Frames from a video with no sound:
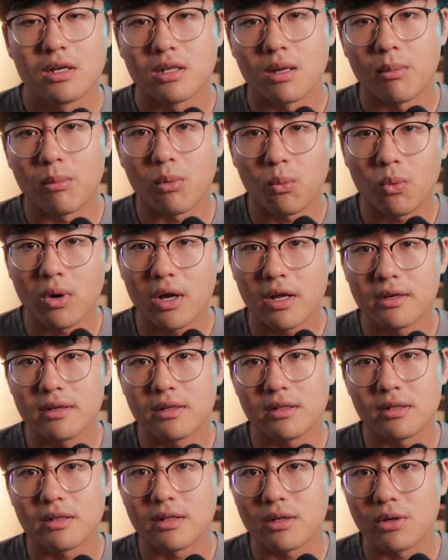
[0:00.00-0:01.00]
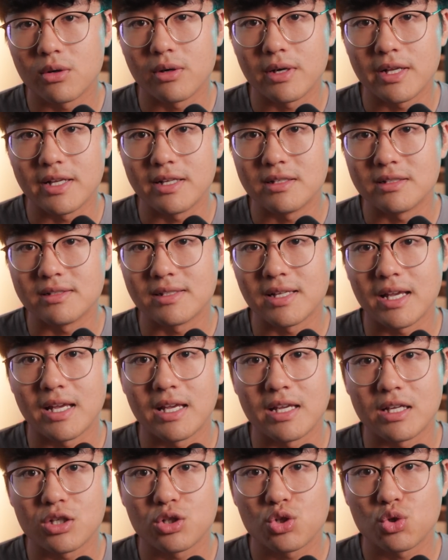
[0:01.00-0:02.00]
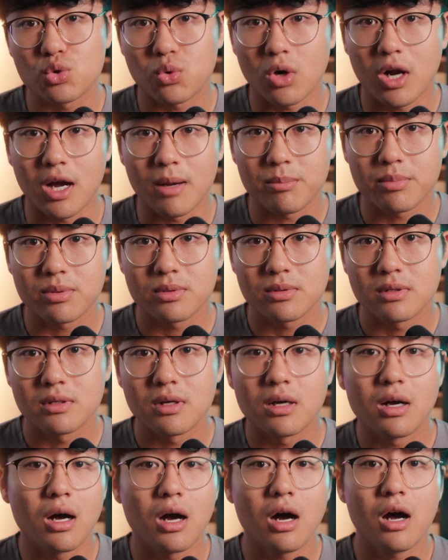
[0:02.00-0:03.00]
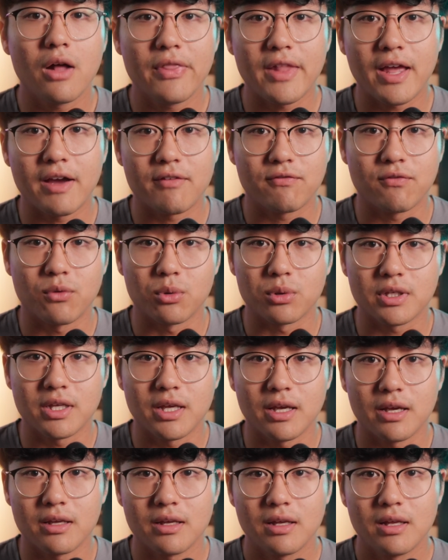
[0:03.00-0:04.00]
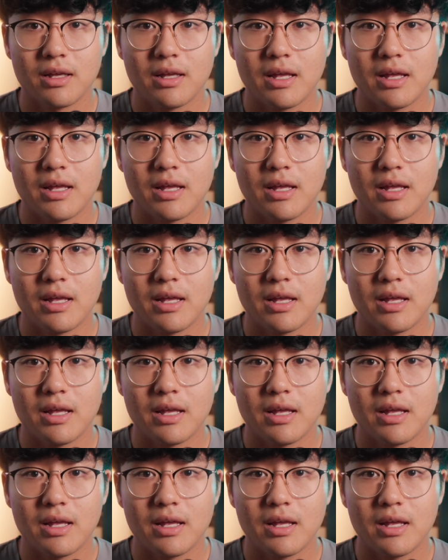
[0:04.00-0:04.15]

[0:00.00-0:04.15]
Number one, there is a crop on that 4K.